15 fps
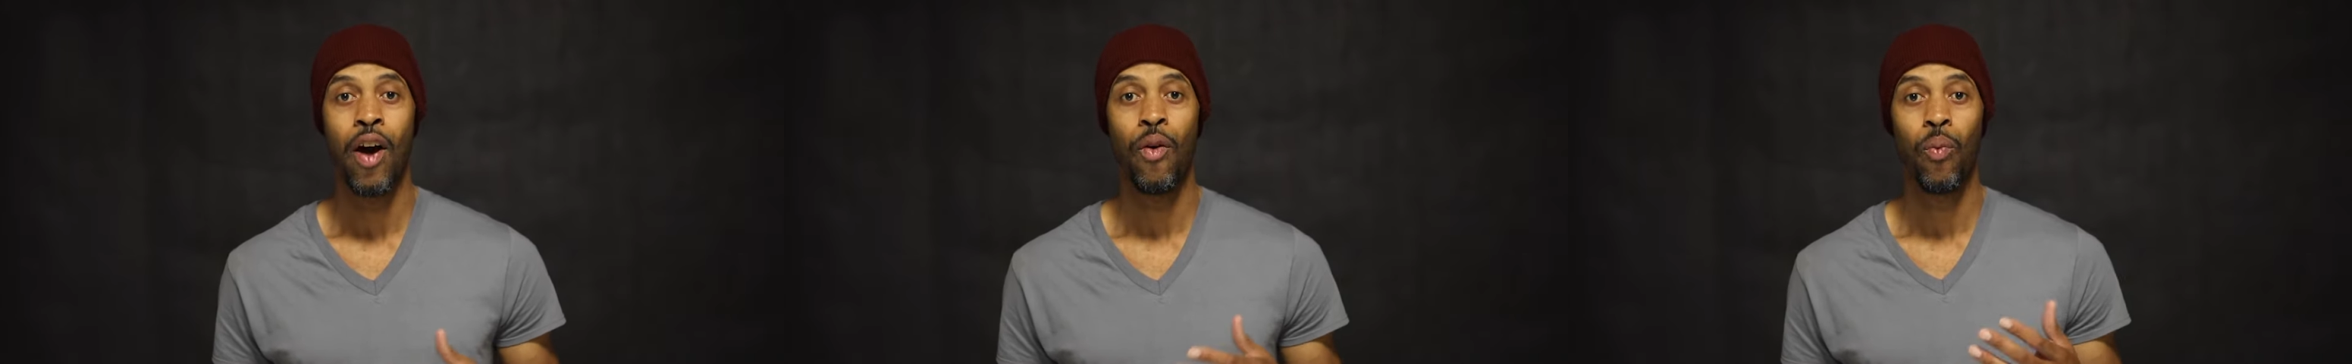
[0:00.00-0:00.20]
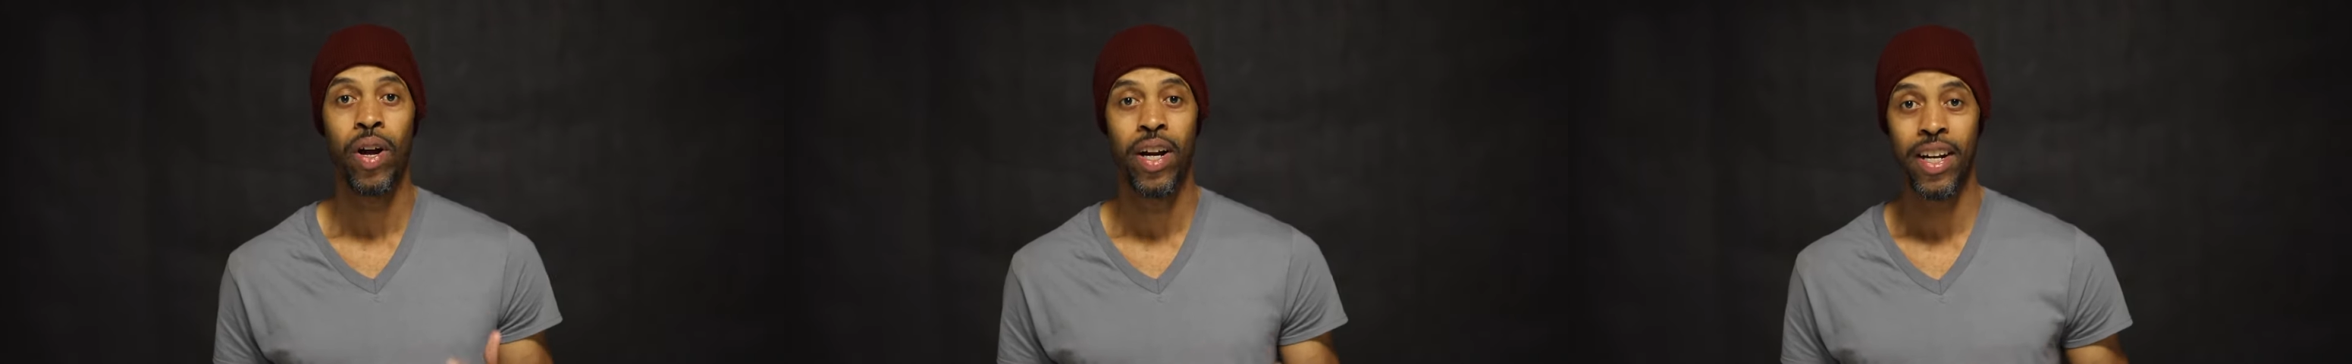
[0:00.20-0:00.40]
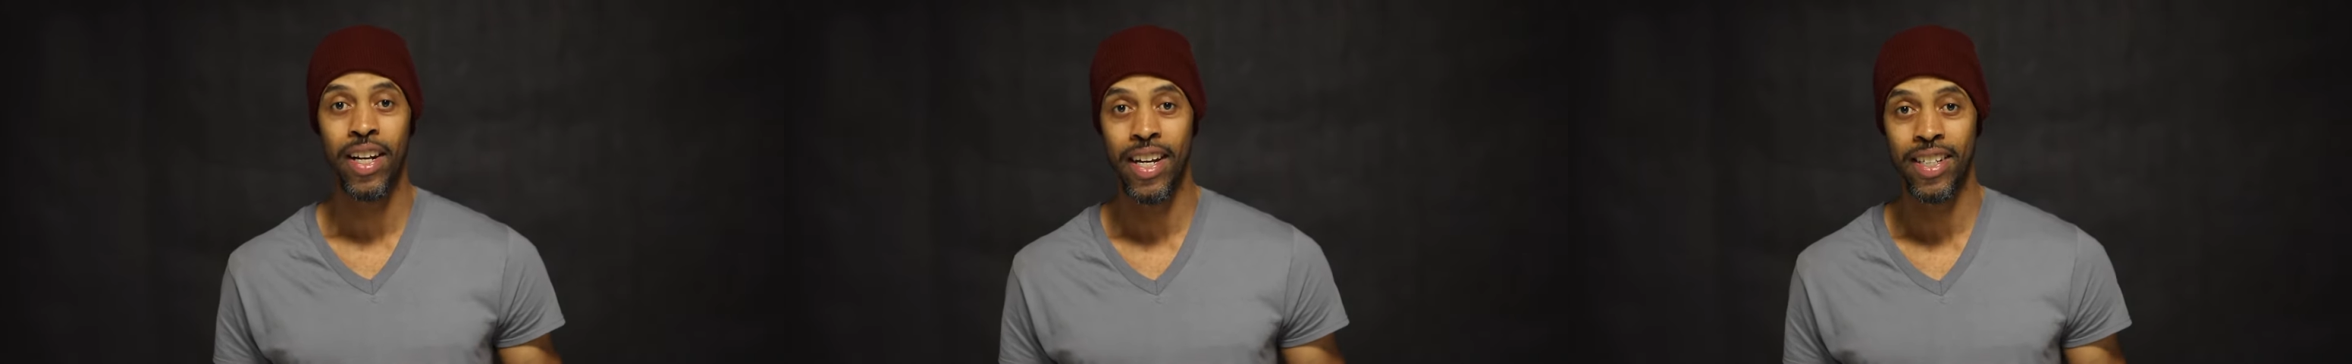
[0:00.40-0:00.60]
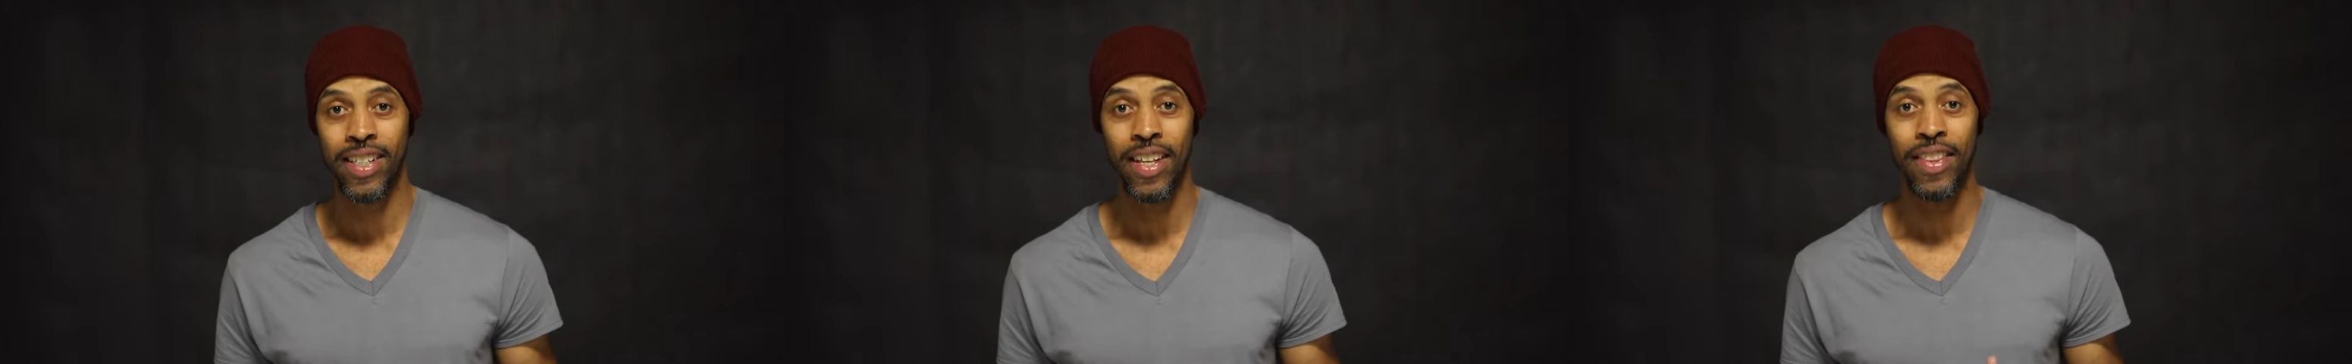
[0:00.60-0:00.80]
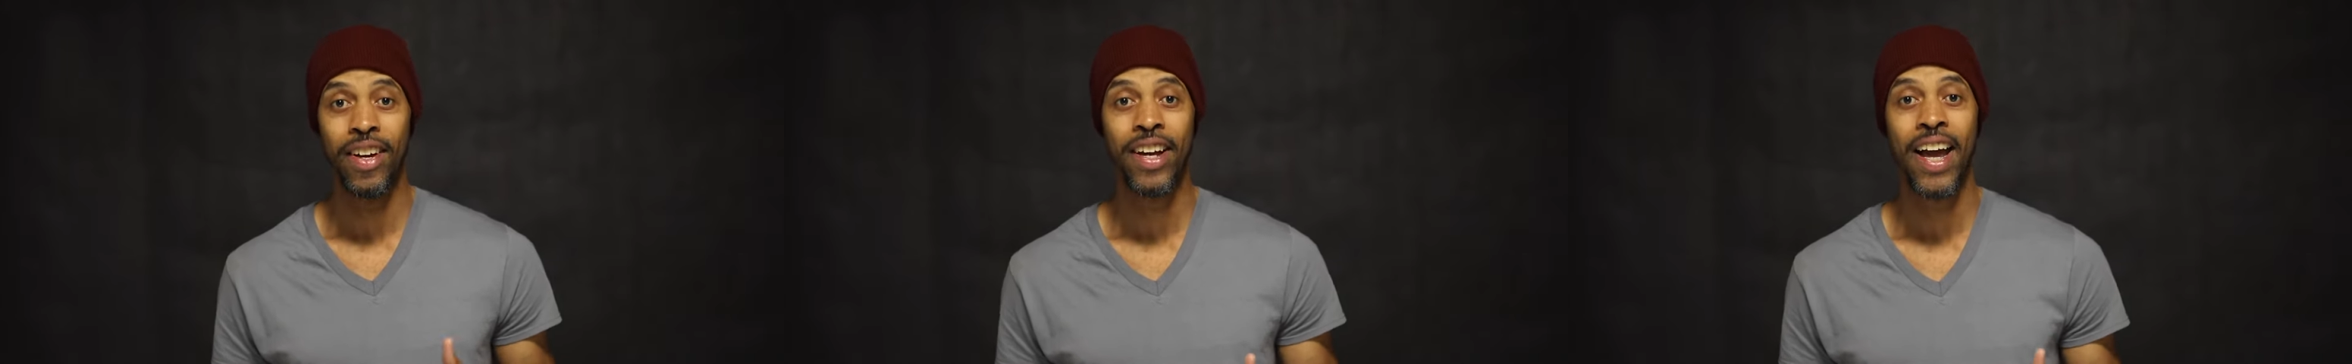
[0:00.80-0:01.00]
of what it
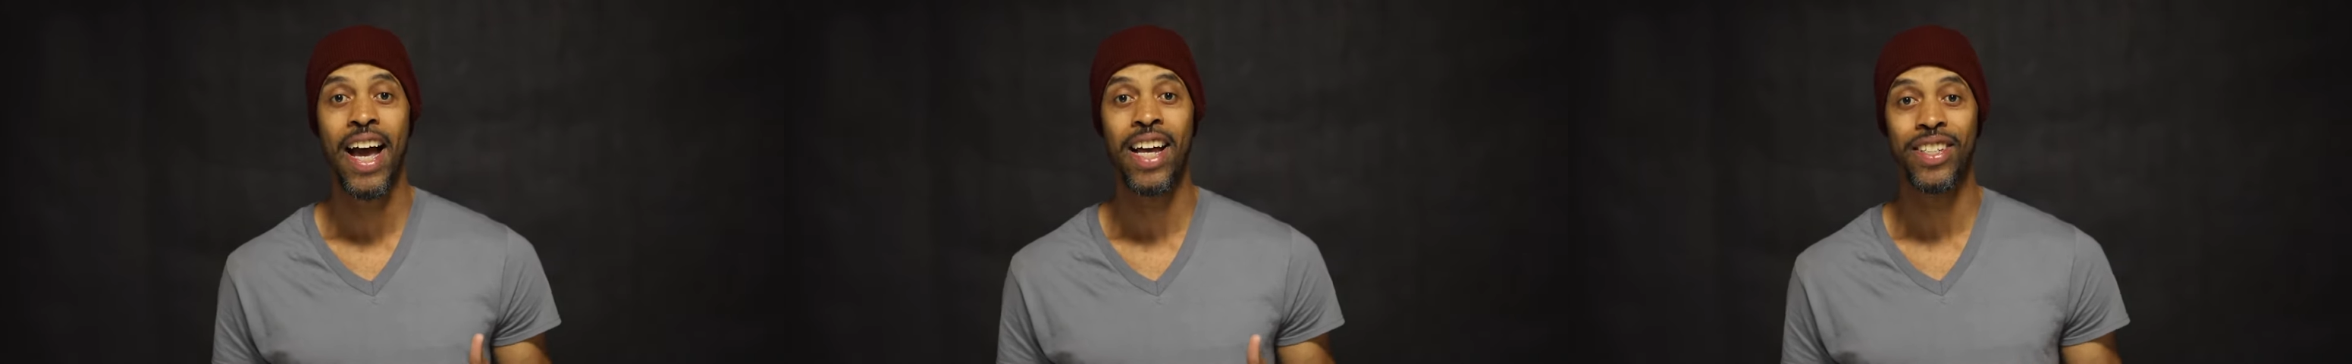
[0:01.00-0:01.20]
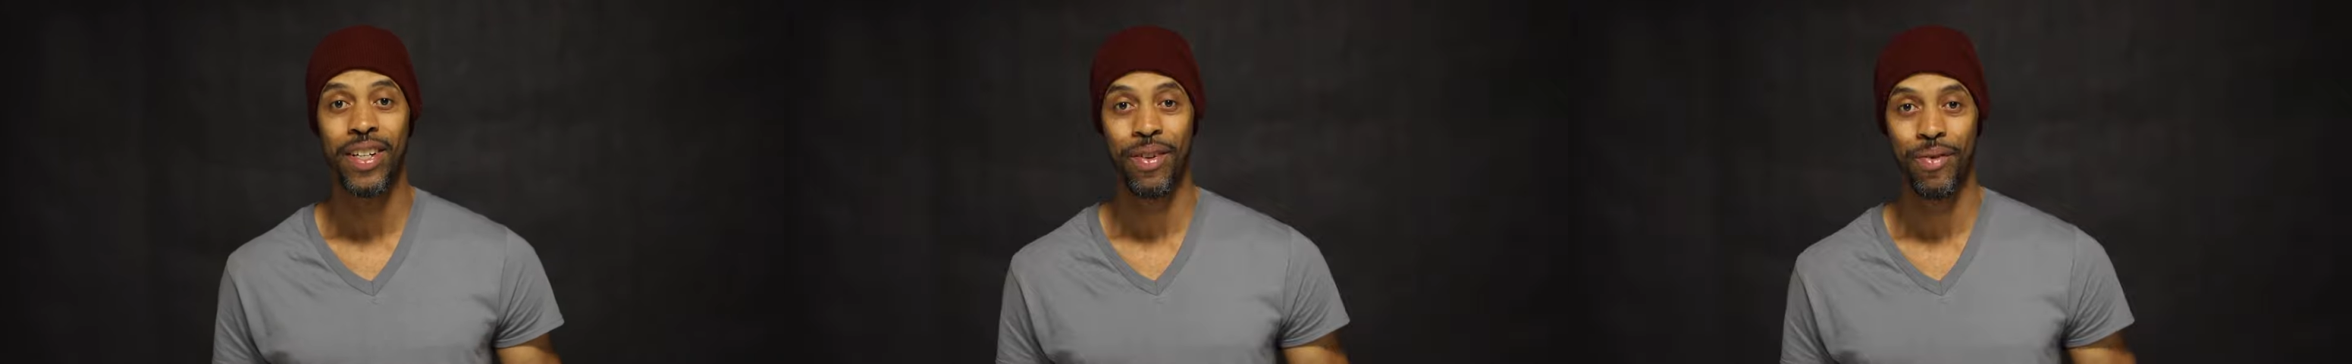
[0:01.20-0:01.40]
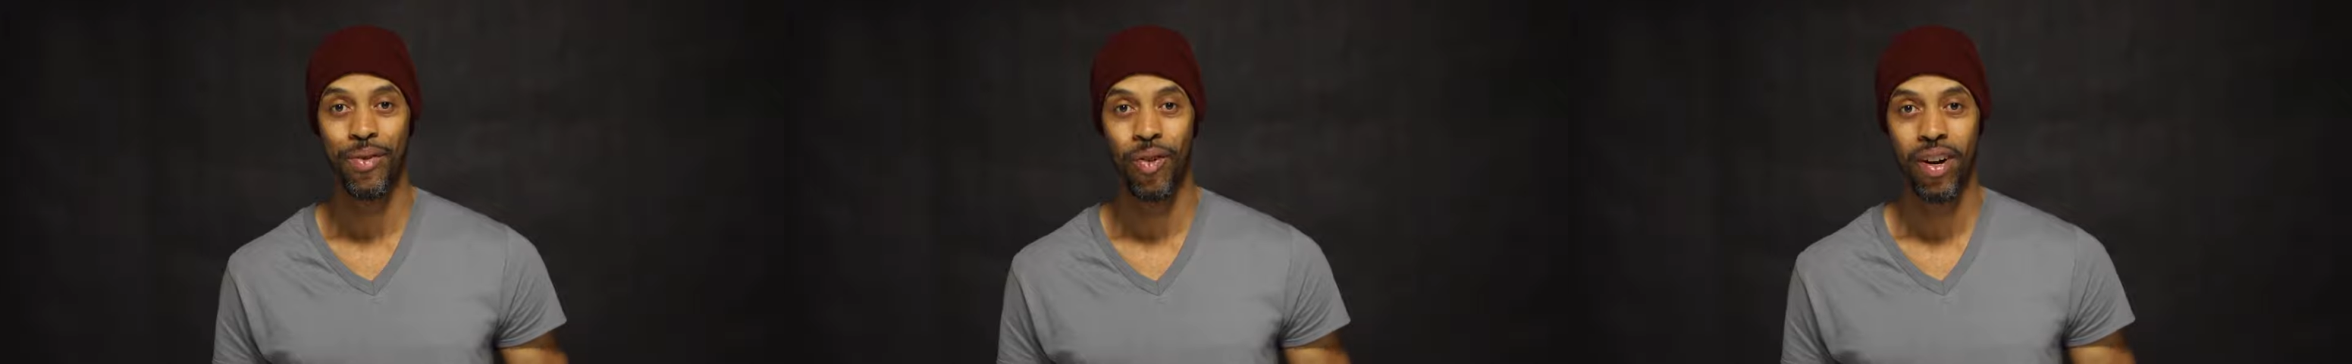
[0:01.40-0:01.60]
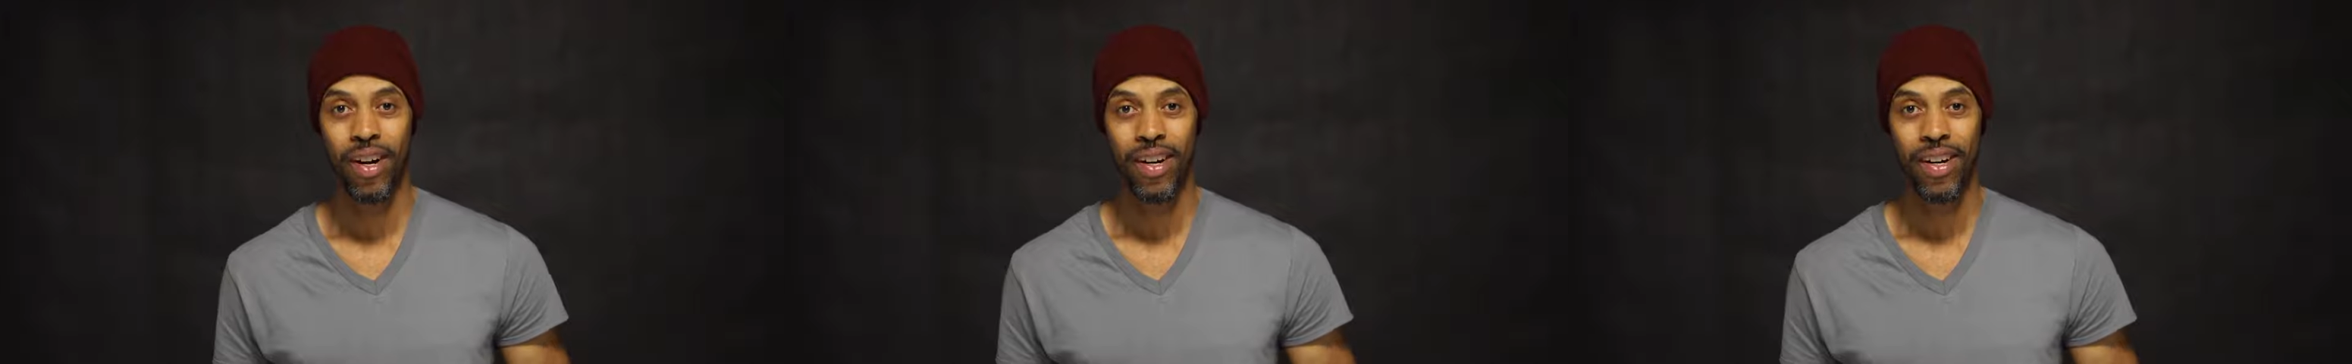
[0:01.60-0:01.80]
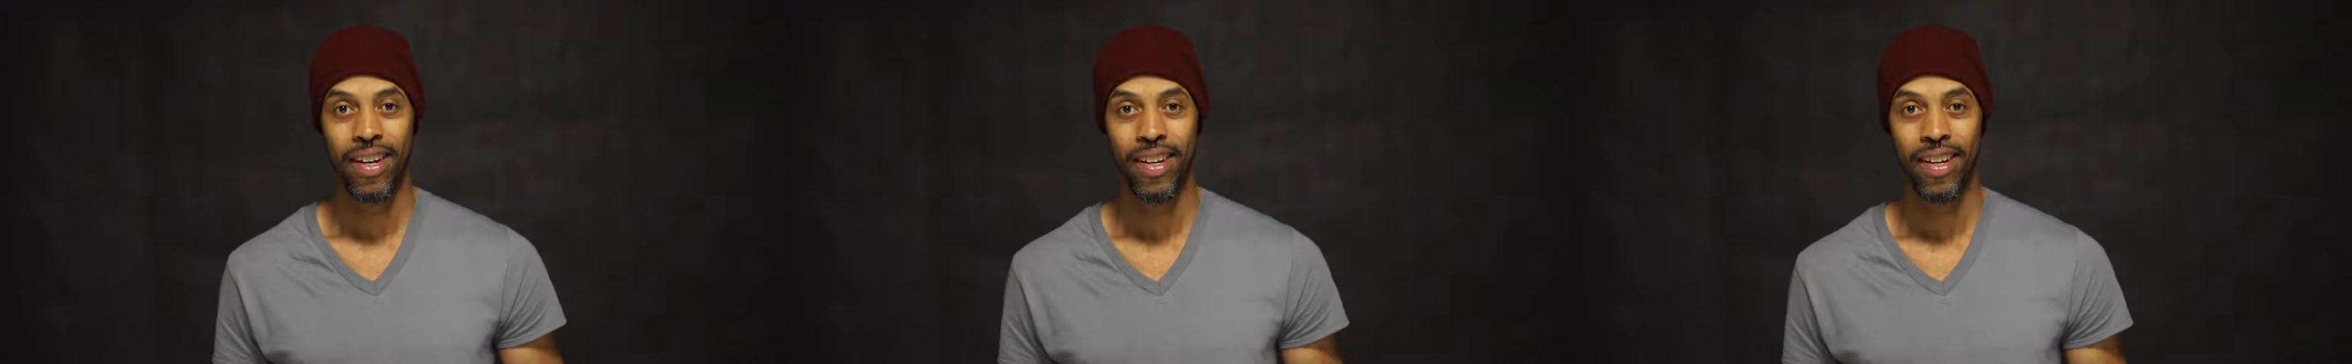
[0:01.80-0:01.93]
is that they're casting for.